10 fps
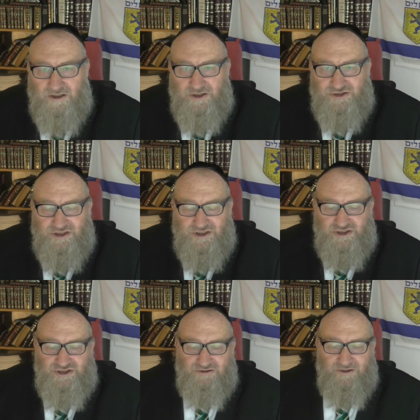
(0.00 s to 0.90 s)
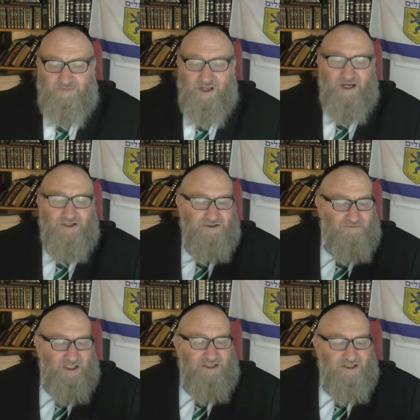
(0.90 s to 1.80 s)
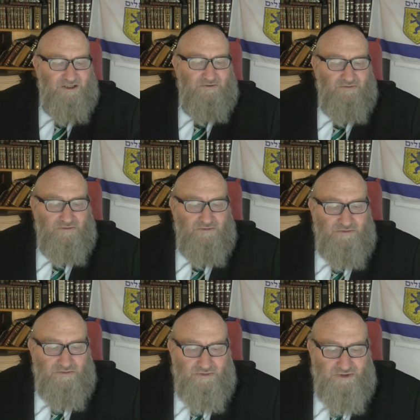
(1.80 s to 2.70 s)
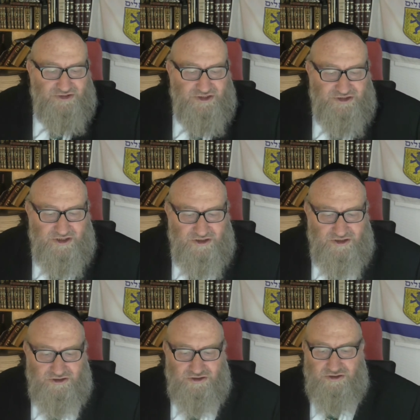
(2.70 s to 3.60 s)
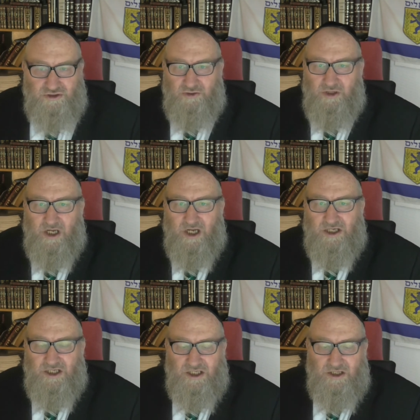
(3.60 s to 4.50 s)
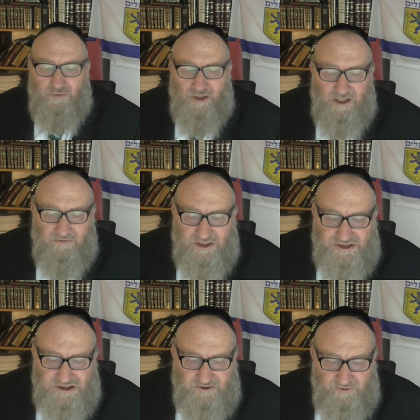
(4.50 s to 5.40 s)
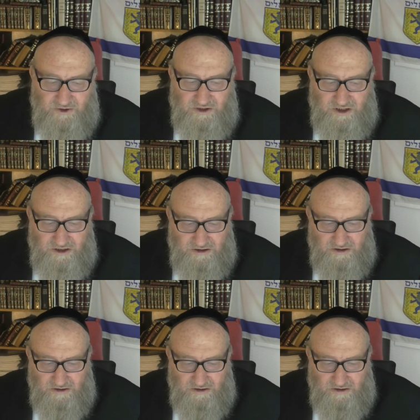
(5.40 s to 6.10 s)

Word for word: the genes of the plant to make it resistant to uh, whatever is interfering it.